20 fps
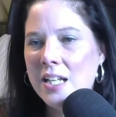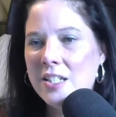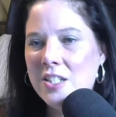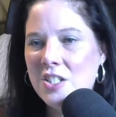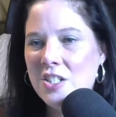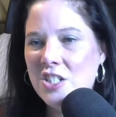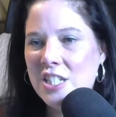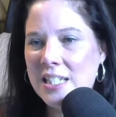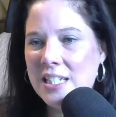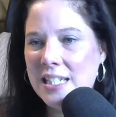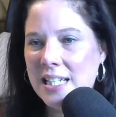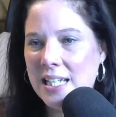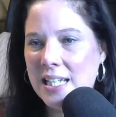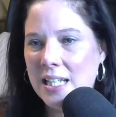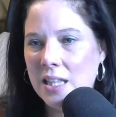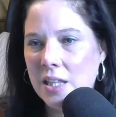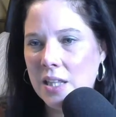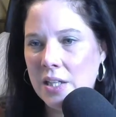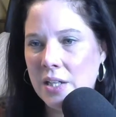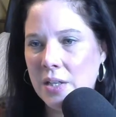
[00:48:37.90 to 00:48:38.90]
Jenny
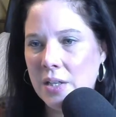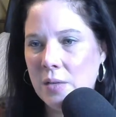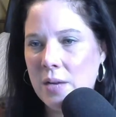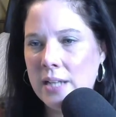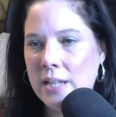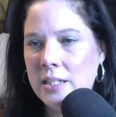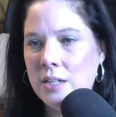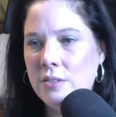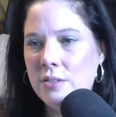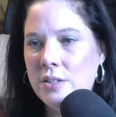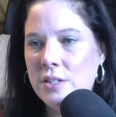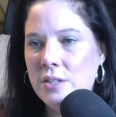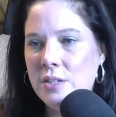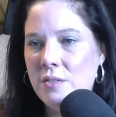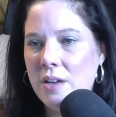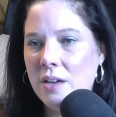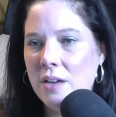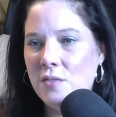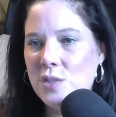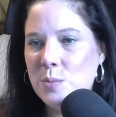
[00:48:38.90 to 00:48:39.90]
Lowe, I know the new
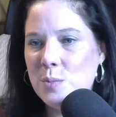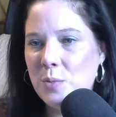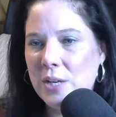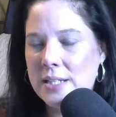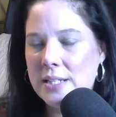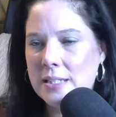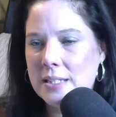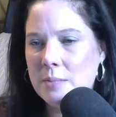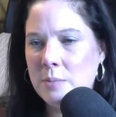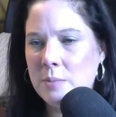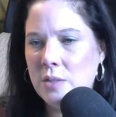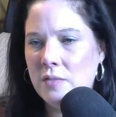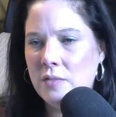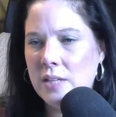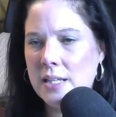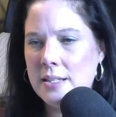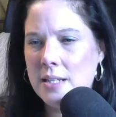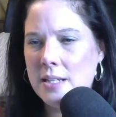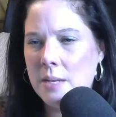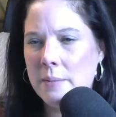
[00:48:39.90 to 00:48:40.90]
Elvis Presley movie
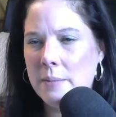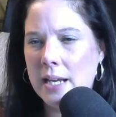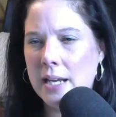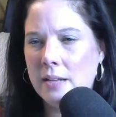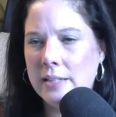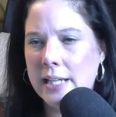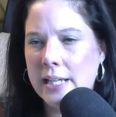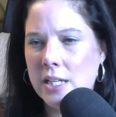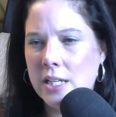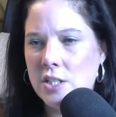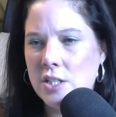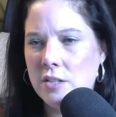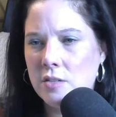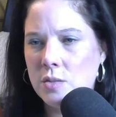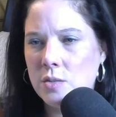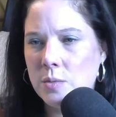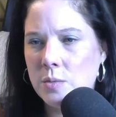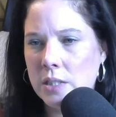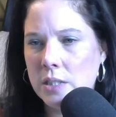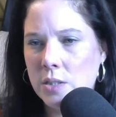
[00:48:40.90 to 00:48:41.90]
is coming out next year in
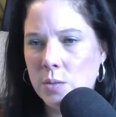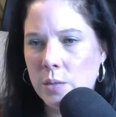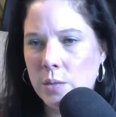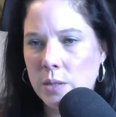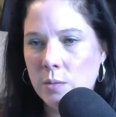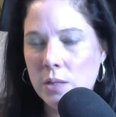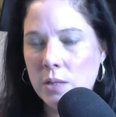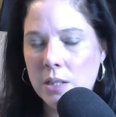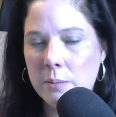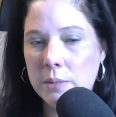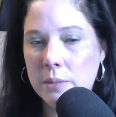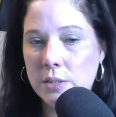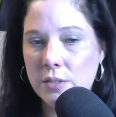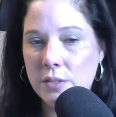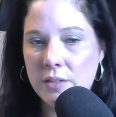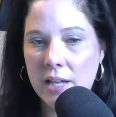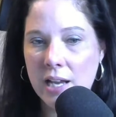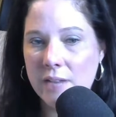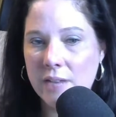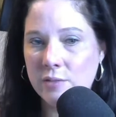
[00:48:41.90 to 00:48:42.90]
2021, but do
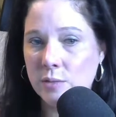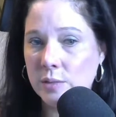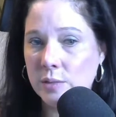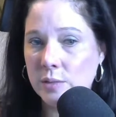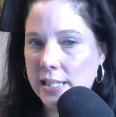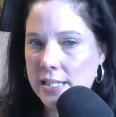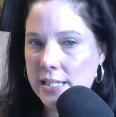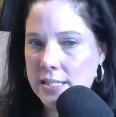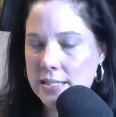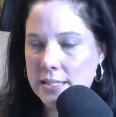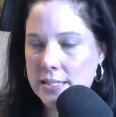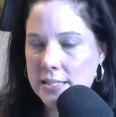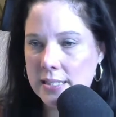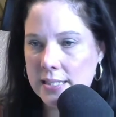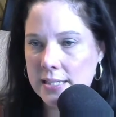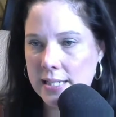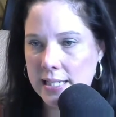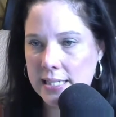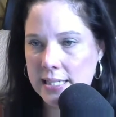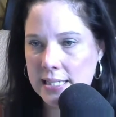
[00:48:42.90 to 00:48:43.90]
they have a release
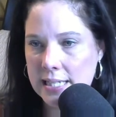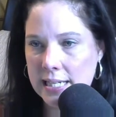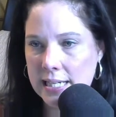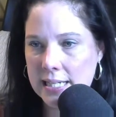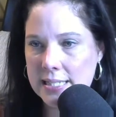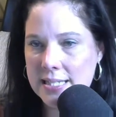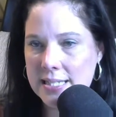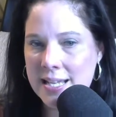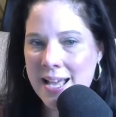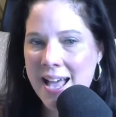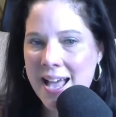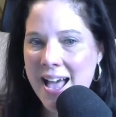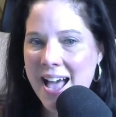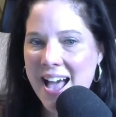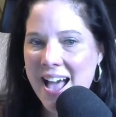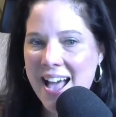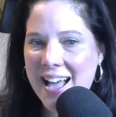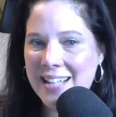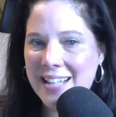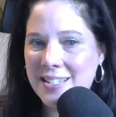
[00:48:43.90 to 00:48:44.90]
date yet?
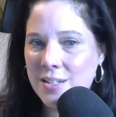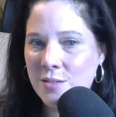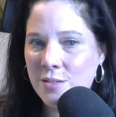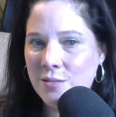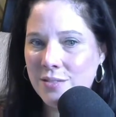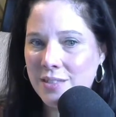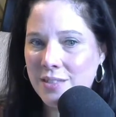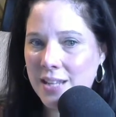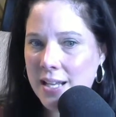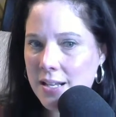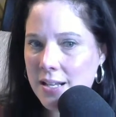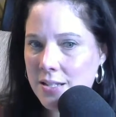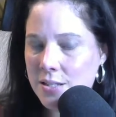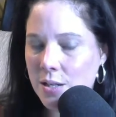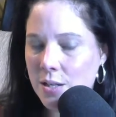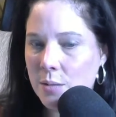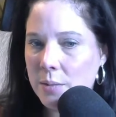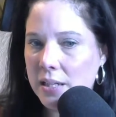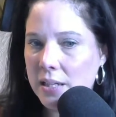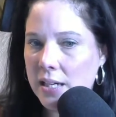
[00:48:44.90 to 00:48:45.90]
I don't think
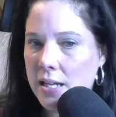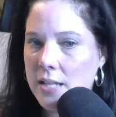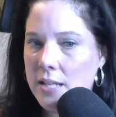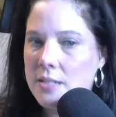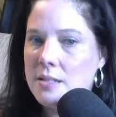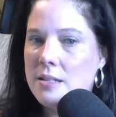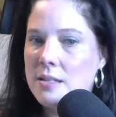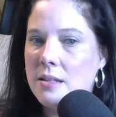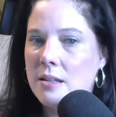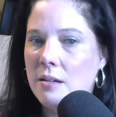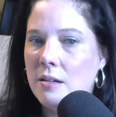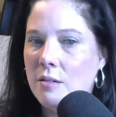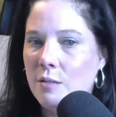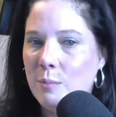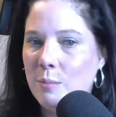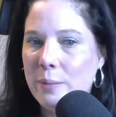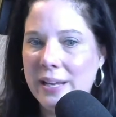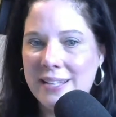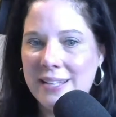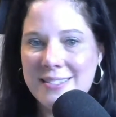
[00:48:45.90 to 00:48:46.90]
so because the whole
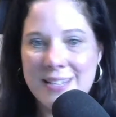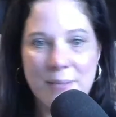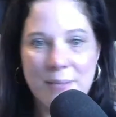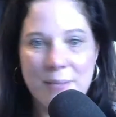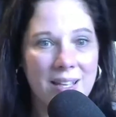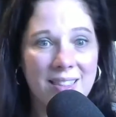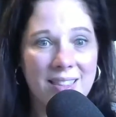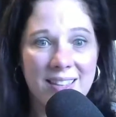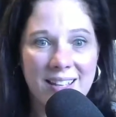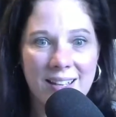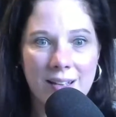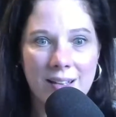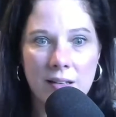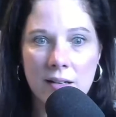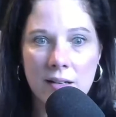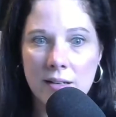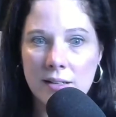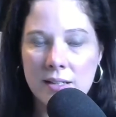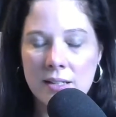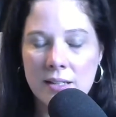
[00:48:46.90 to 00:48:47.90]
pandemic thing
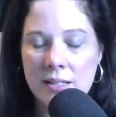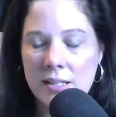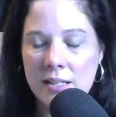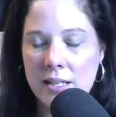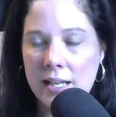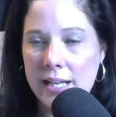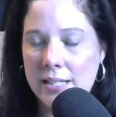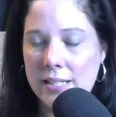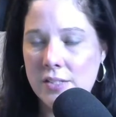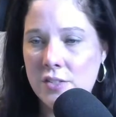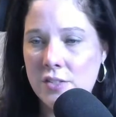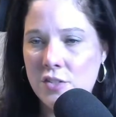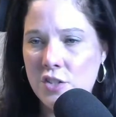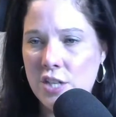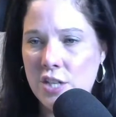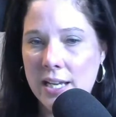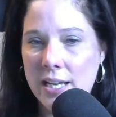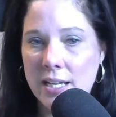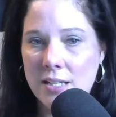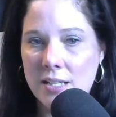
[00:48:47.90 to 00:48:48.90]
has
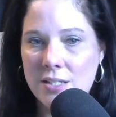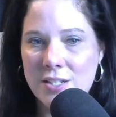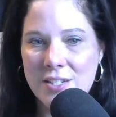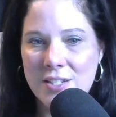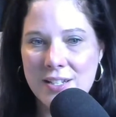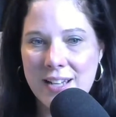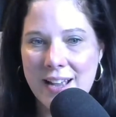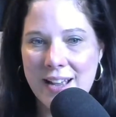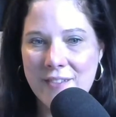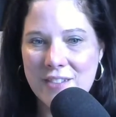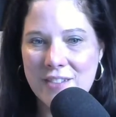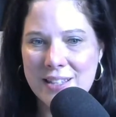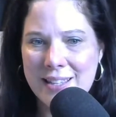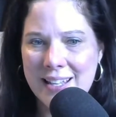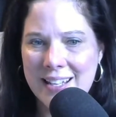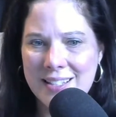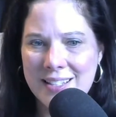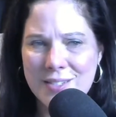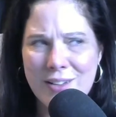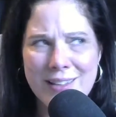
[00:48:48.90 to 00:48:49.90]
changed
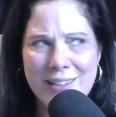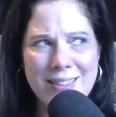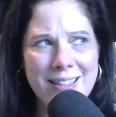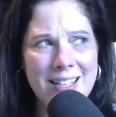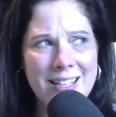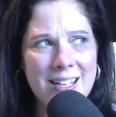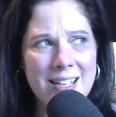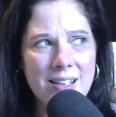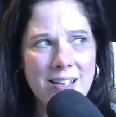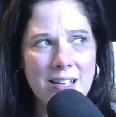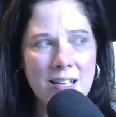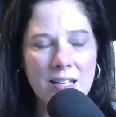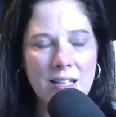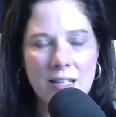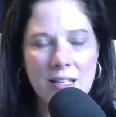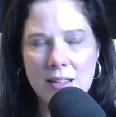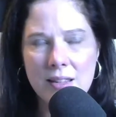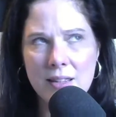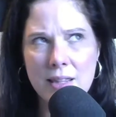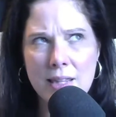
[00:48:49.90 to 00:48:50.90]
everything. So I think
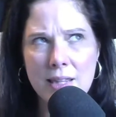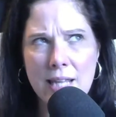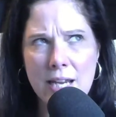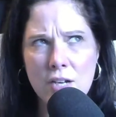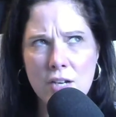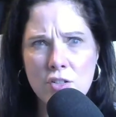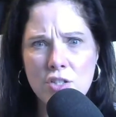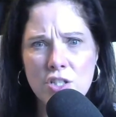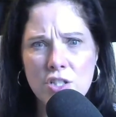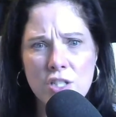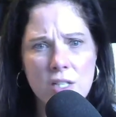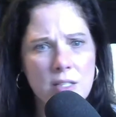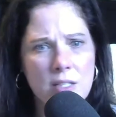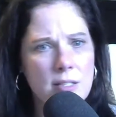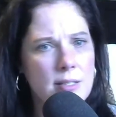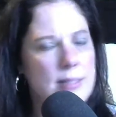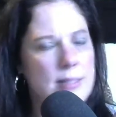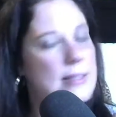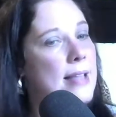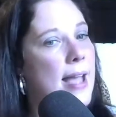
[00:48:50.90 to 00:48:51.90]
they are
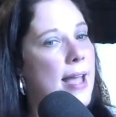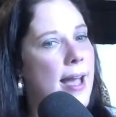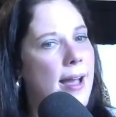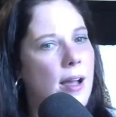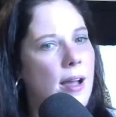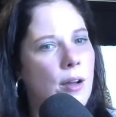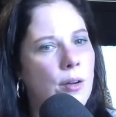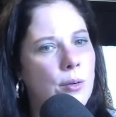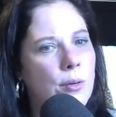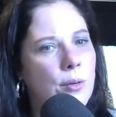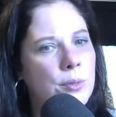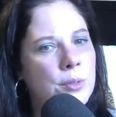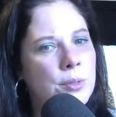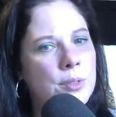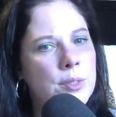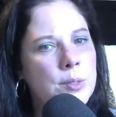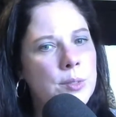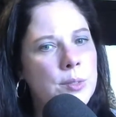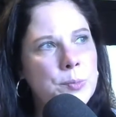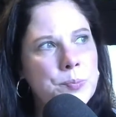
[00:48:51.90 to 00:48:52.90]
just now
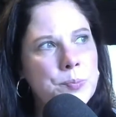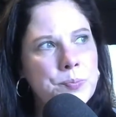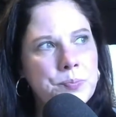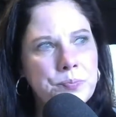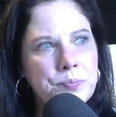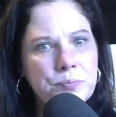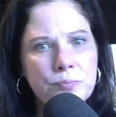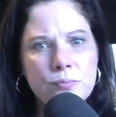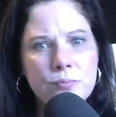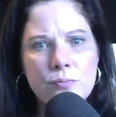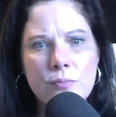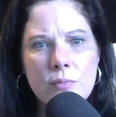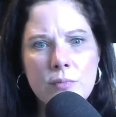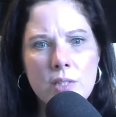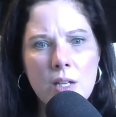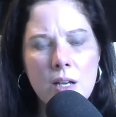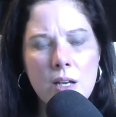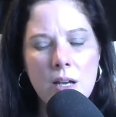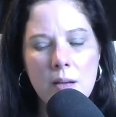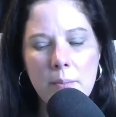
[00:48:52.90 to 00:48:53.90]

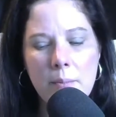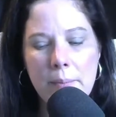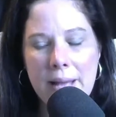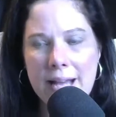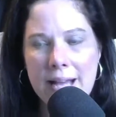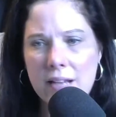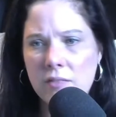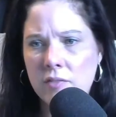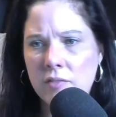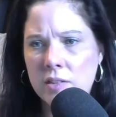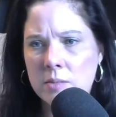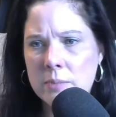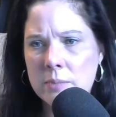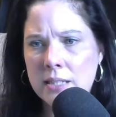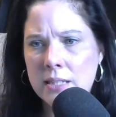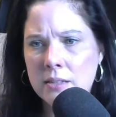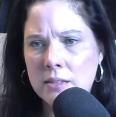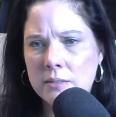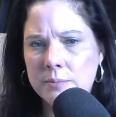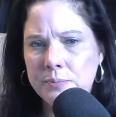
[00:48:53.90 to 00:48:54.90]
um, back
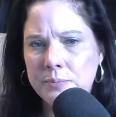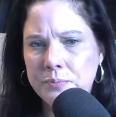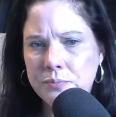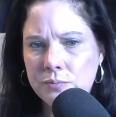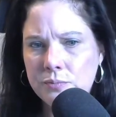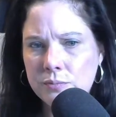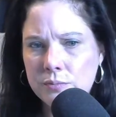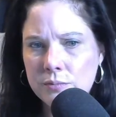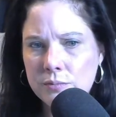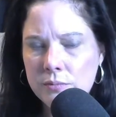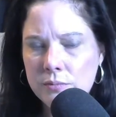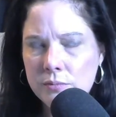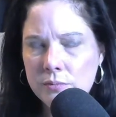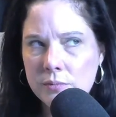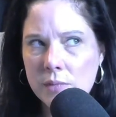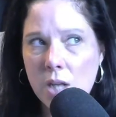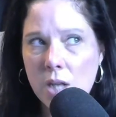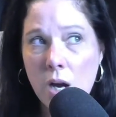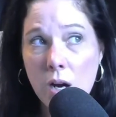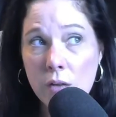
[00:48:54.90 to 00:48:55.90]
filming.
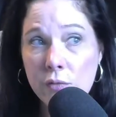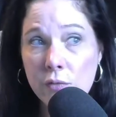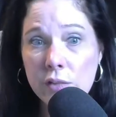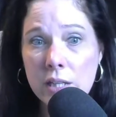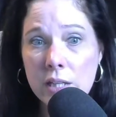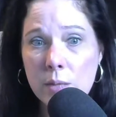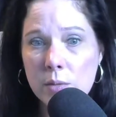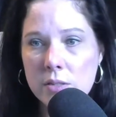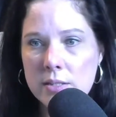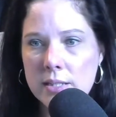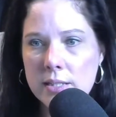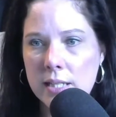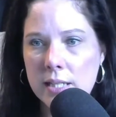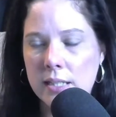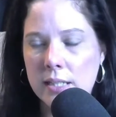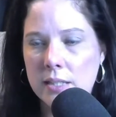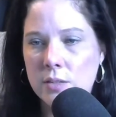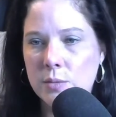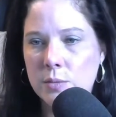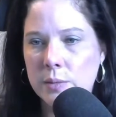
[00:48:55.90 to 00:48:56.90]
Hopefully, we'll see
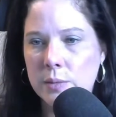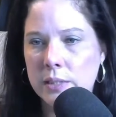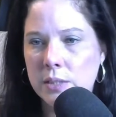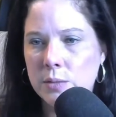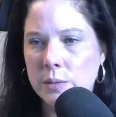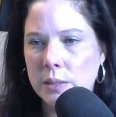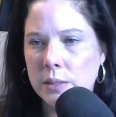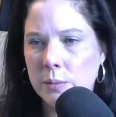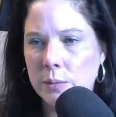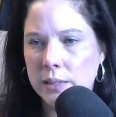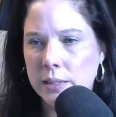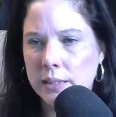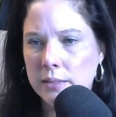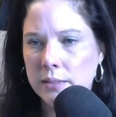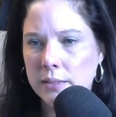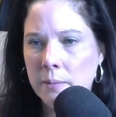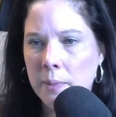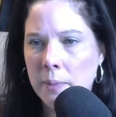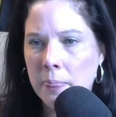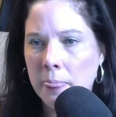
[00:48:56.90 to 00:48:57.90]
it in 2021.